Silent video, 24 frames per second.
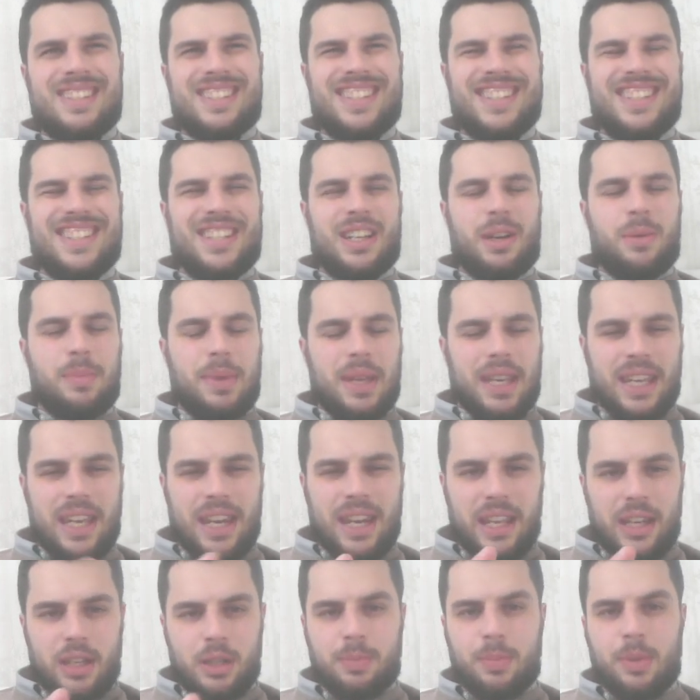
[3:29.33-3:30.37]
you know,
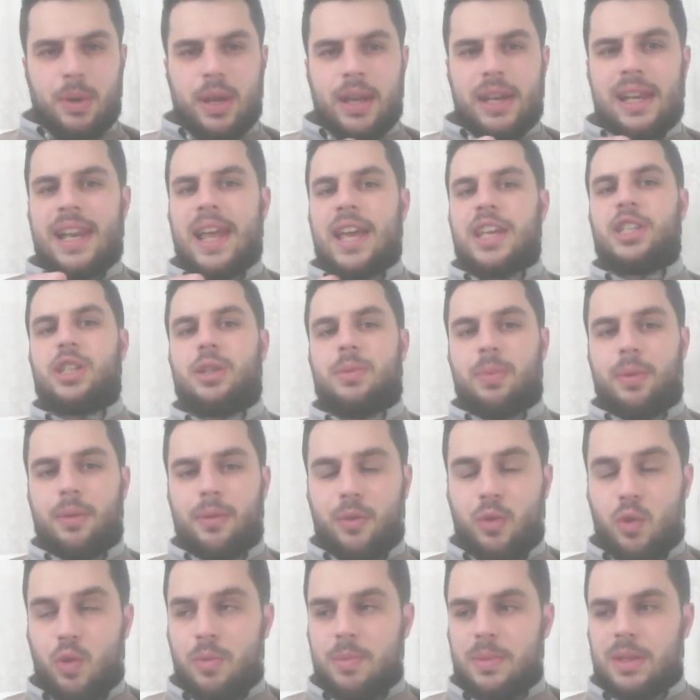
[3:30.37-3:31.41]
beginning to put in lesser
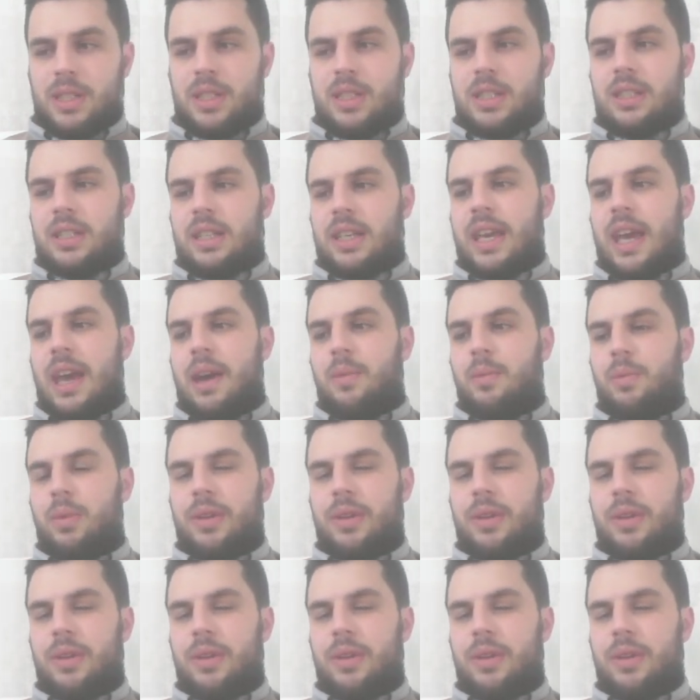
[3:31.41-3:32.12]
performances again.